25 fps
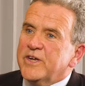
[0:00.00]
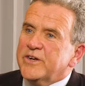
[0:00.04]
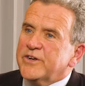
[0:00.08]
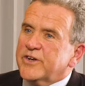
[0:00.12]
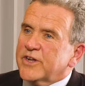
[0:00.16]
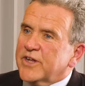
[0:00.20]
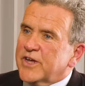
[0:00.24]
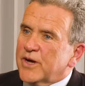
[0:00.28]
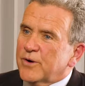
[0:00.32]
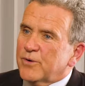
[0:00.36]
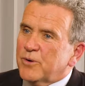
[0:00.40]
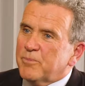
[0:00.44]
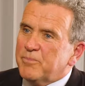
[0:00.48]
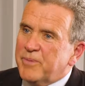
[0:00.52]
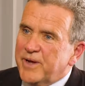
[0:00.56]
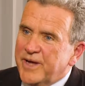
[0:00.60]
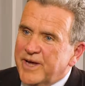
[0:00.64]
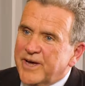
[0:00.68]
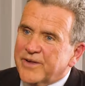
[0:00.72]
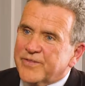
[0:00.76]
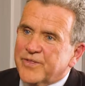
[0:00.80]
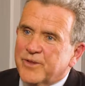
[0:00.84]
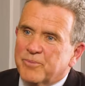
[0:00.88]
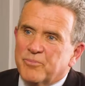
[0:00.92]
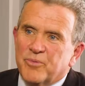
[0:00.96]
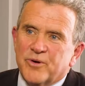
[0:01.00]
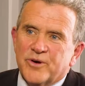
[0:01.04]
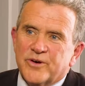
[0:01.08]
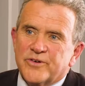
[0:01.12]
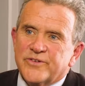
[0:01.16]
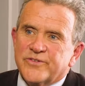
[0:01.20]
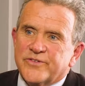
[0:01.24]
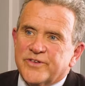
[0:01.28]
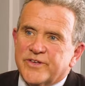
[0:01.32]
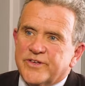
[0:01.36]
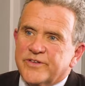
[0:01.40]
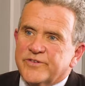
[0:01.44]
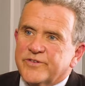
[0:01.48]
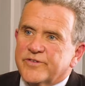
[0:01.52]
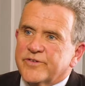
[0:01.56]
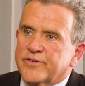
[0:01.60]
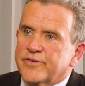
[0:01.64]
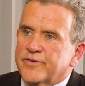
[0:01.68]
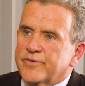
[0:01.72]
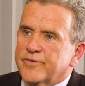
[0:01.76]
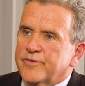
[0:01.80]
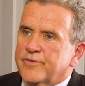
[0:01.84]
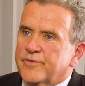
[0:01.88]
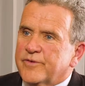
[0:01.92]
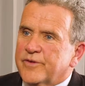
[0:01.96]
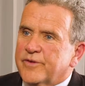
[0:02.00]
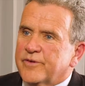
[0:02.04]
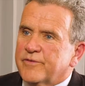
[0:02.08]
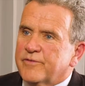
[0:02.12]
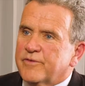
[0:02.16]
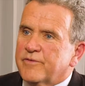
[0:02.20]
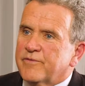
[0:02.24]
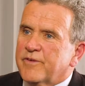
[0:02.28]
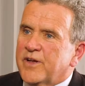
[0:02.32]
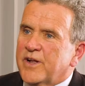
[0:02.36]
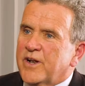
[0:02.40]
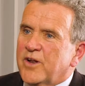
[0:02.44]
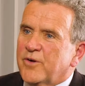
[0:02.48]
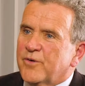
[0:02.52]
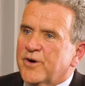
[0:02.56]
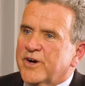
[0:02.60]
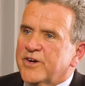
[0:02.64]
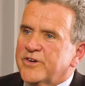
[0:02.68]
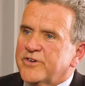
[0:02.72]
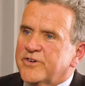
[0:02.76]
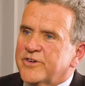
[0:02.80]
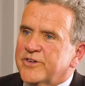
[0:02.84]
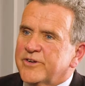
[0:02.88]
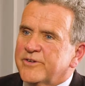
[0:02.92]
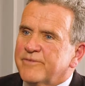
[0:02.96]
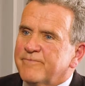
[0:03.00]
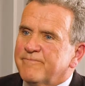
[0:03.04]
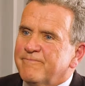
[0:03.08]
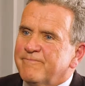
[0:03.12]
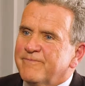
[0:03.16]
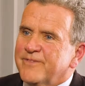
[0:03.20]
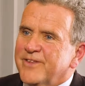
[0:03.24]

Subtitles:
to go about the process of evaluation?